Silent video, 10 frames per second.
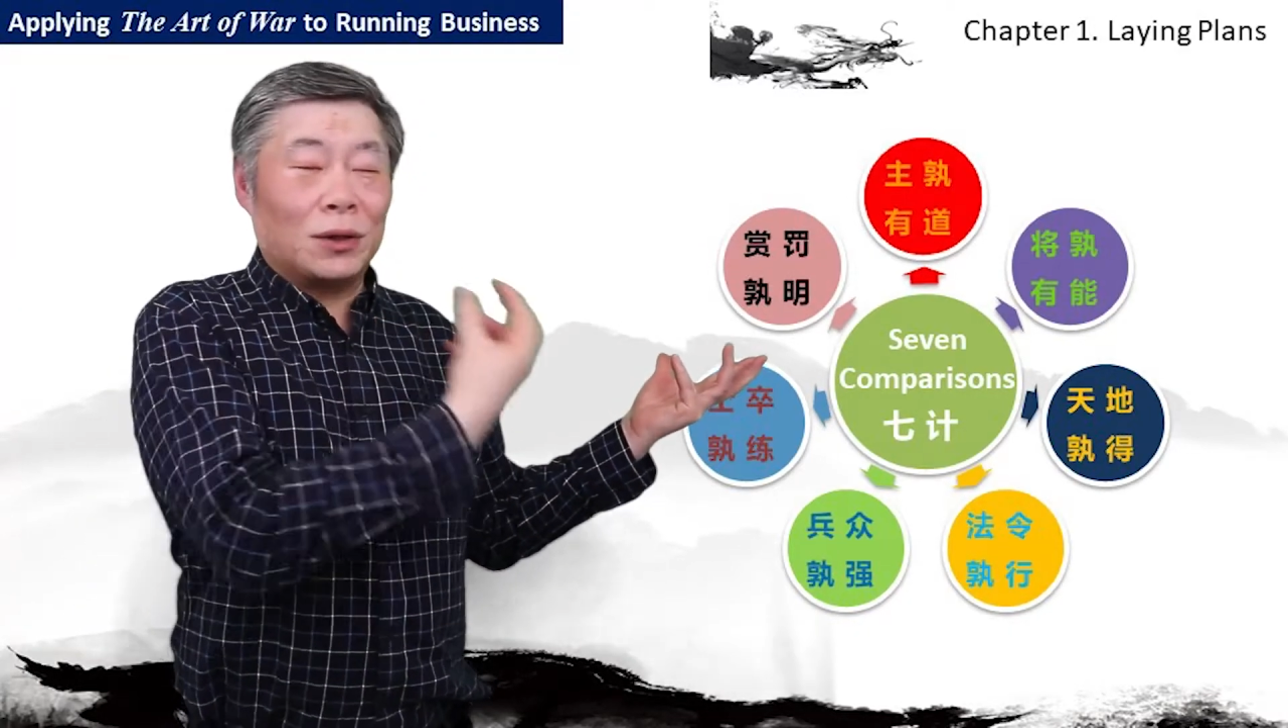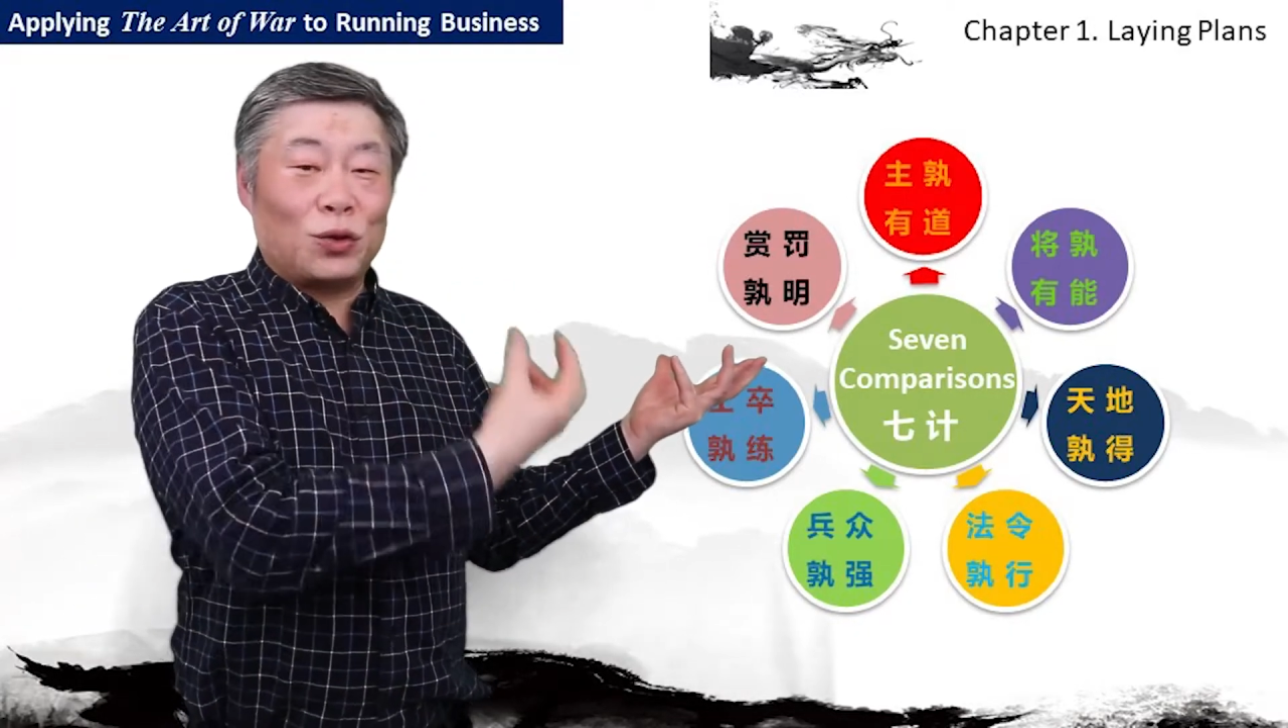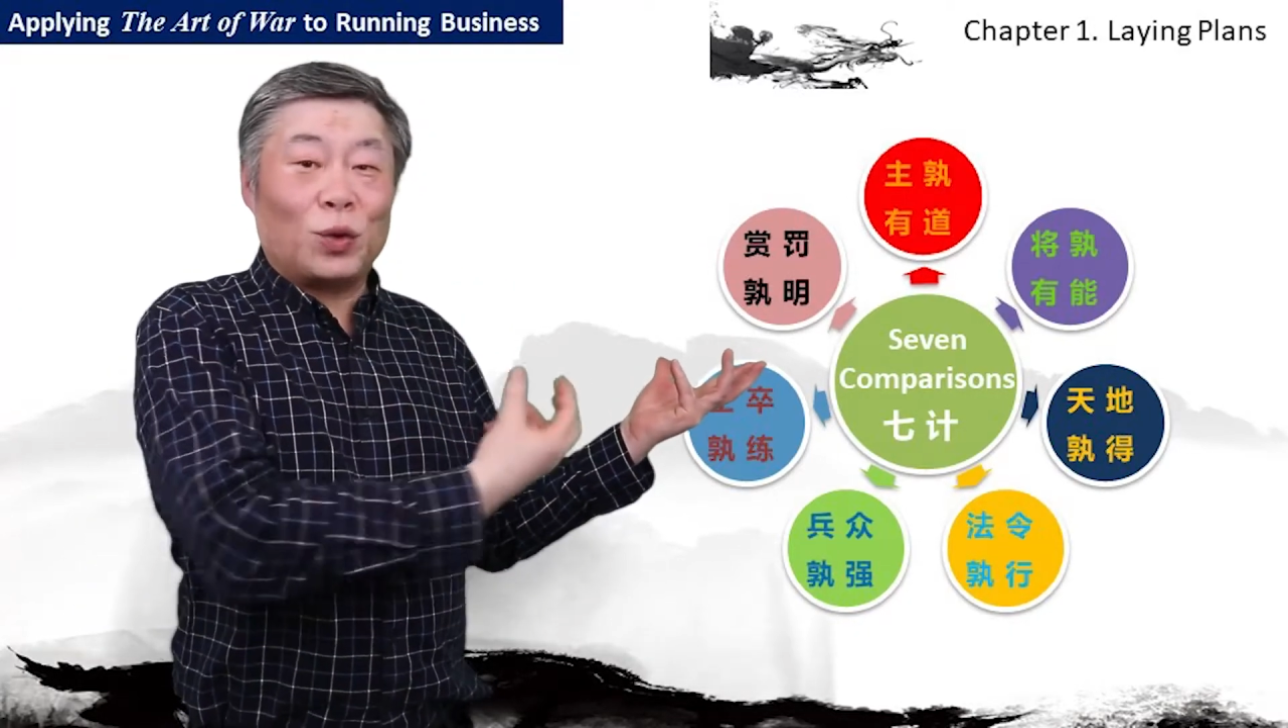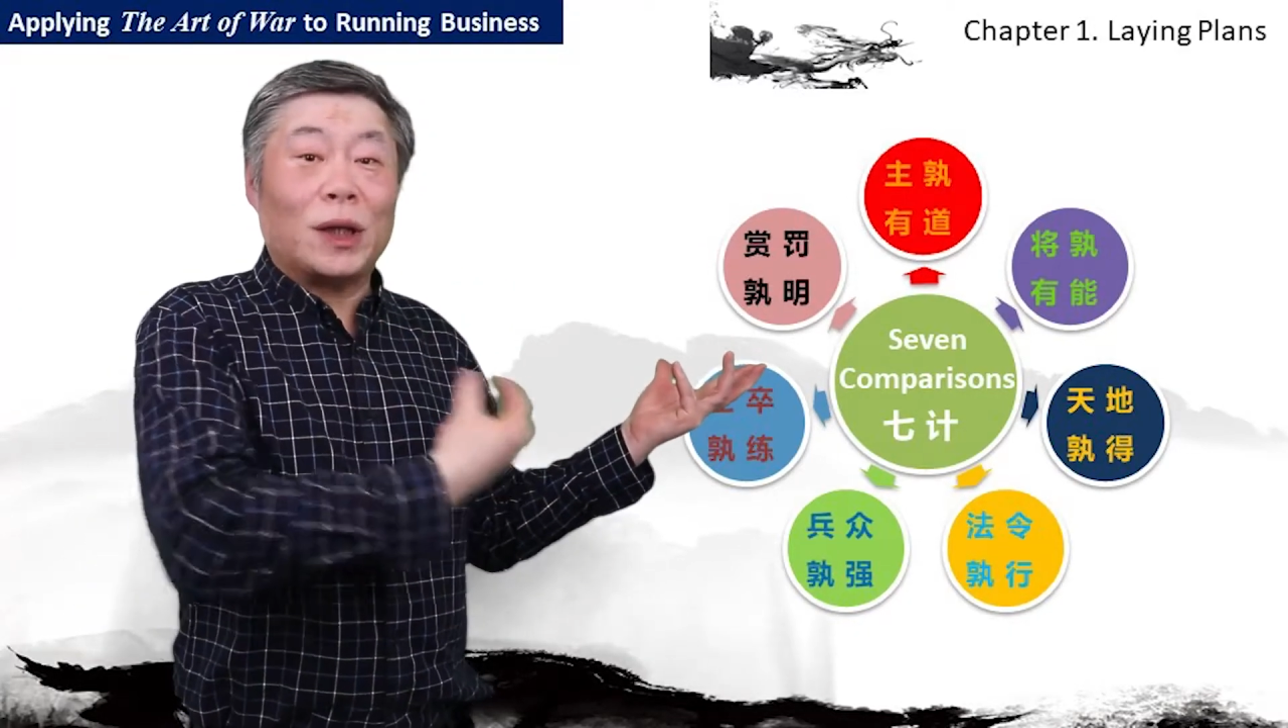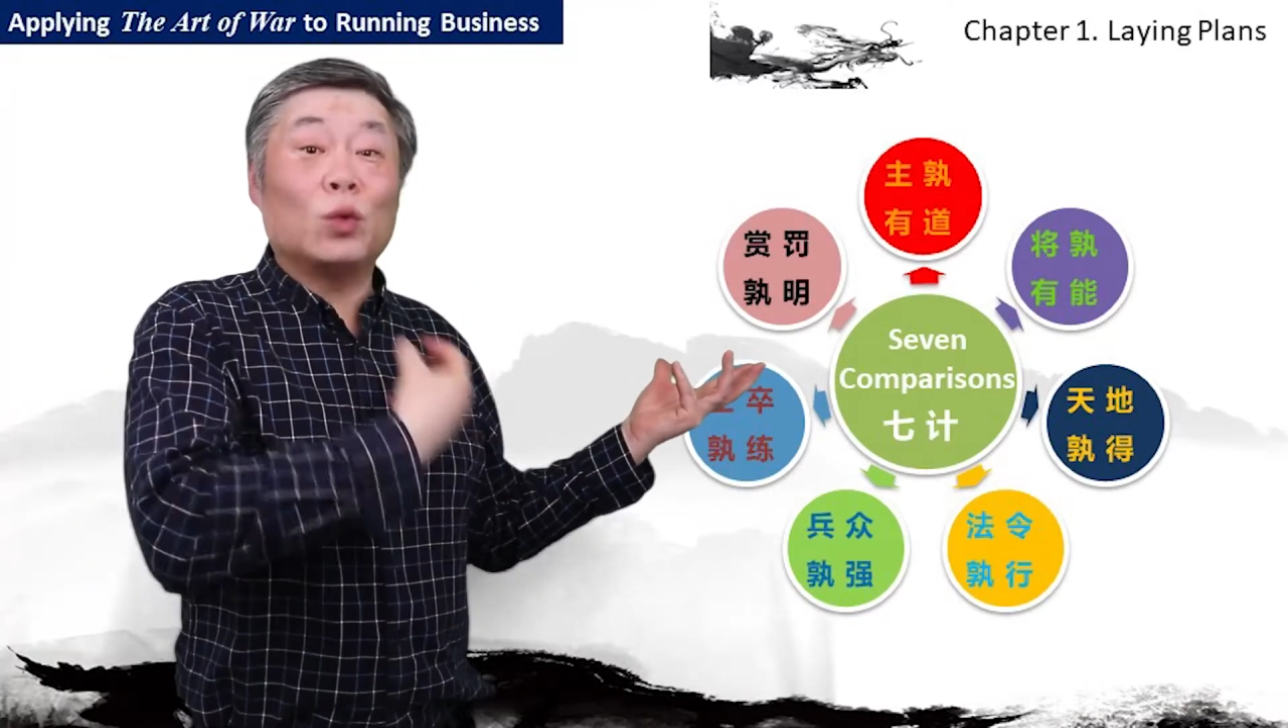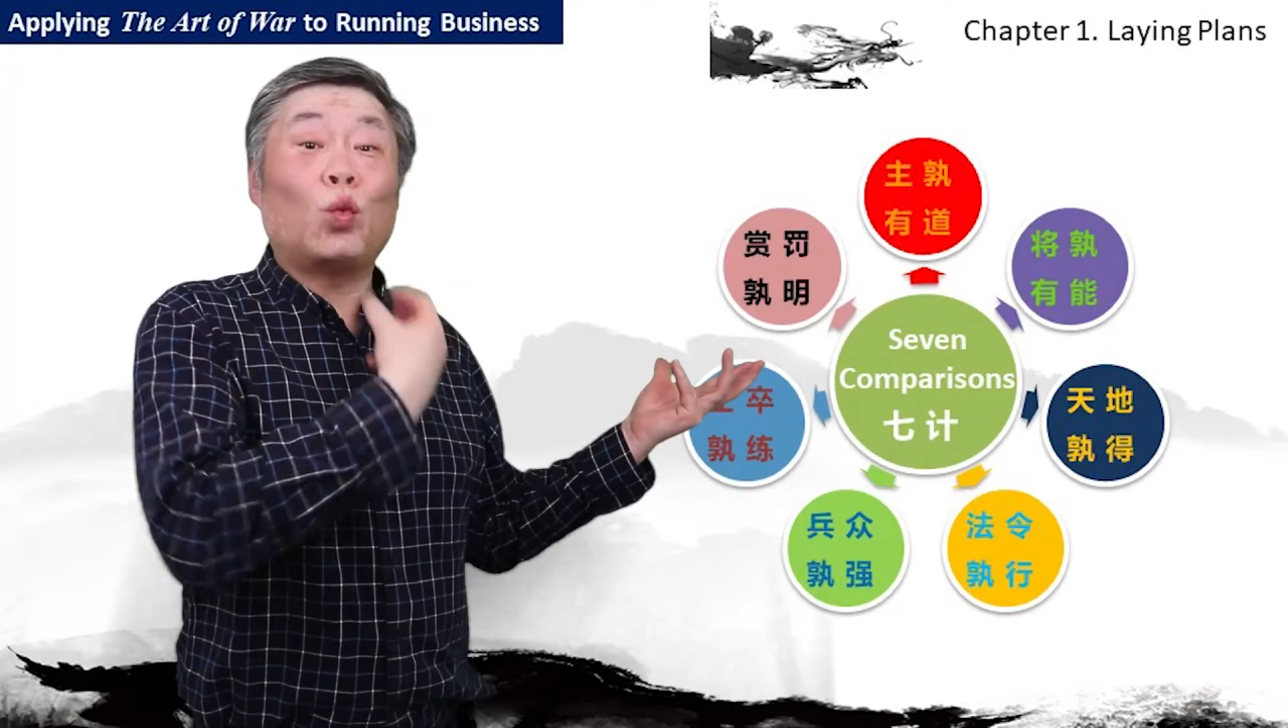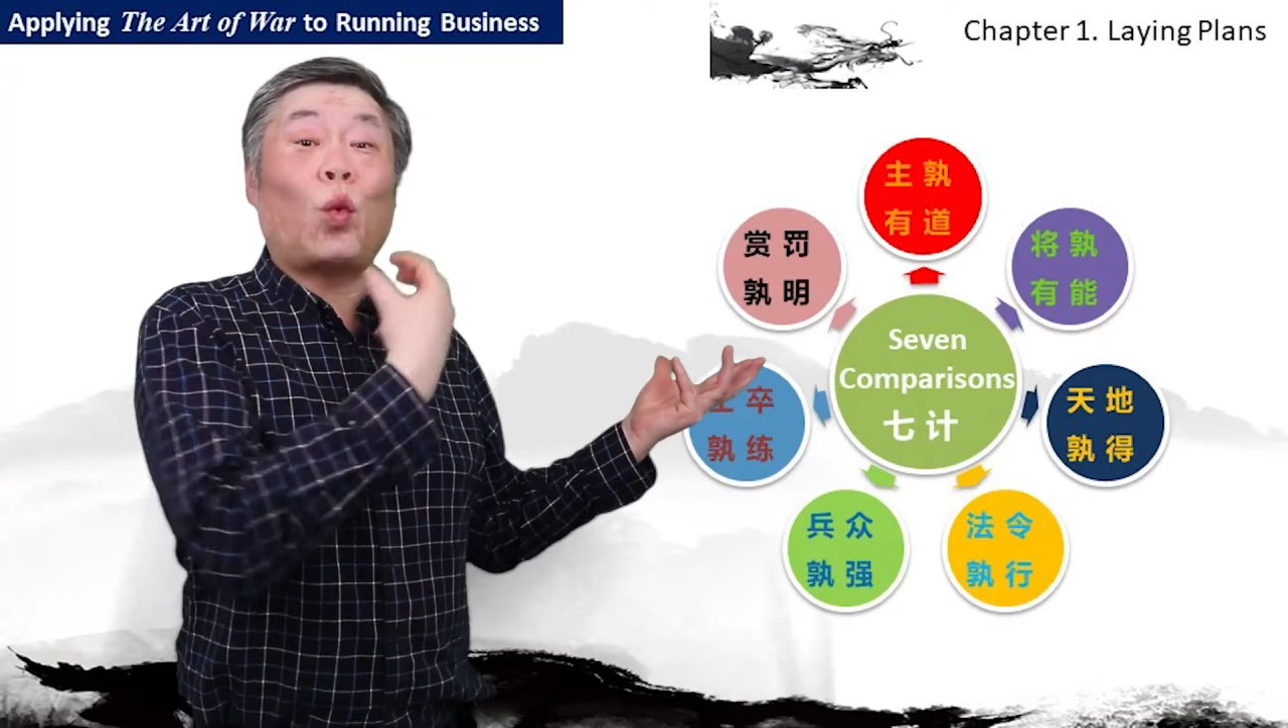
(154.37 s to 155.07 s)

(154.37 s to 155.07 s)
doing